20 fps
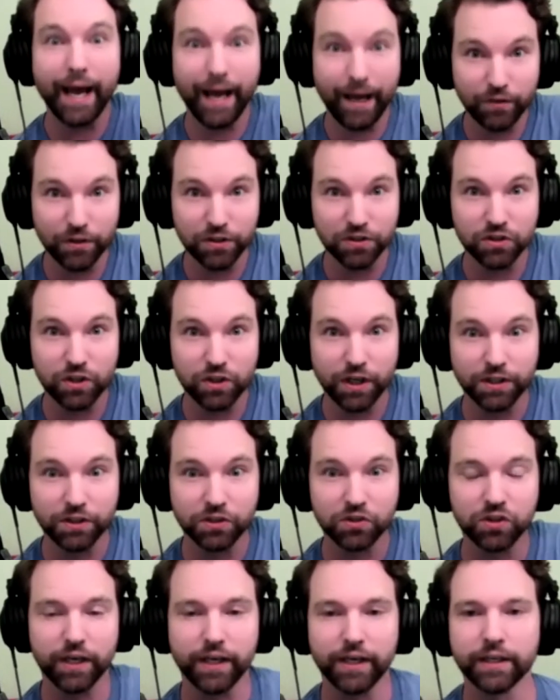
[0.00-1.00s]
and the sun
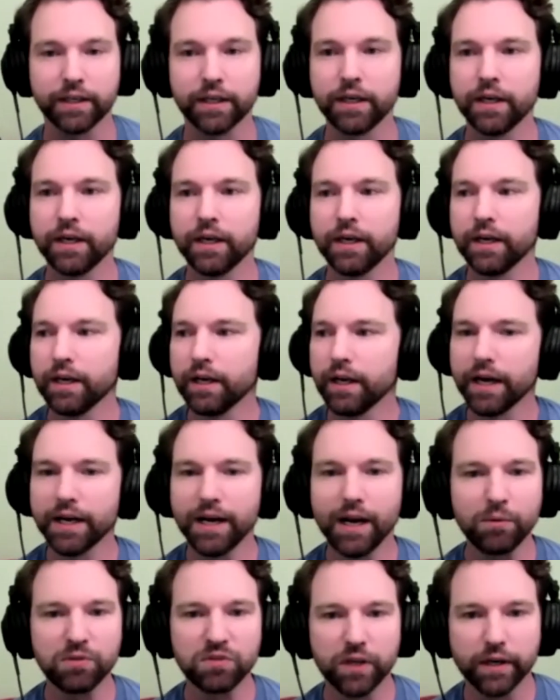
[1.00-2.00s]
is setting,
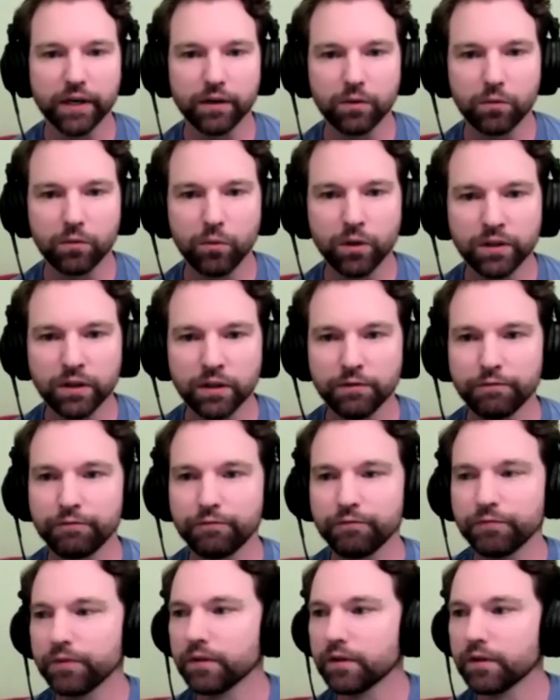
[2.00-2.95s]
and I was like, what the.